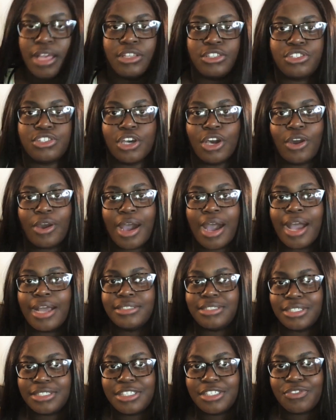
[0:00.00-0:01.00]
So
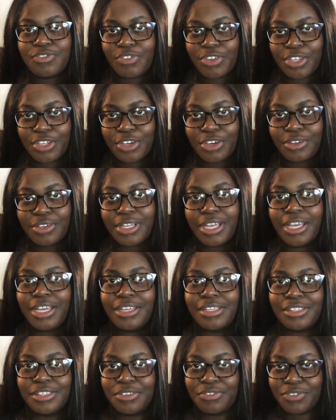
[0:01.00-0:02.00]
I did this video,
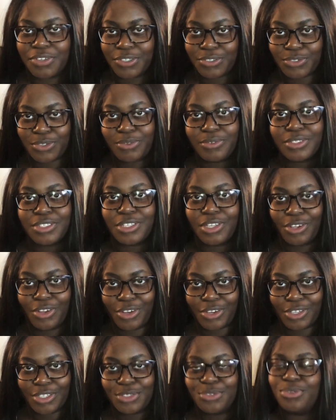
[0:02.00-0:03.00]
like the first one was the
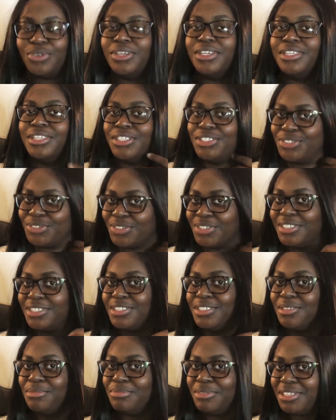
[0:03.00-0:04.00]
longest one, this one
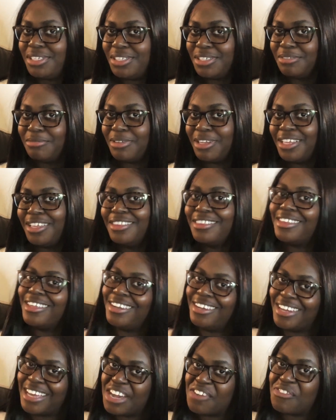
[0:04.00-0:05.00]
is the medium length,
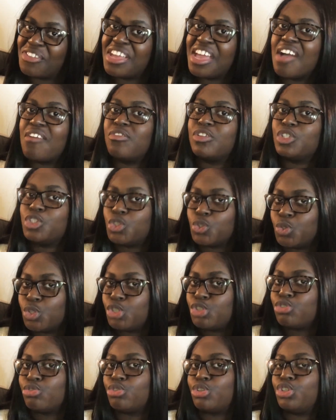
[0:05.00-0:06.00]
and now we have a
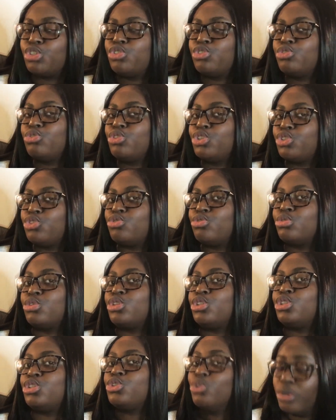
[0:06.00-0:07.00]
short
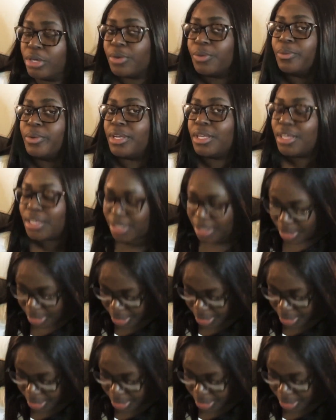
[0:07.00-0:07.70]
wig.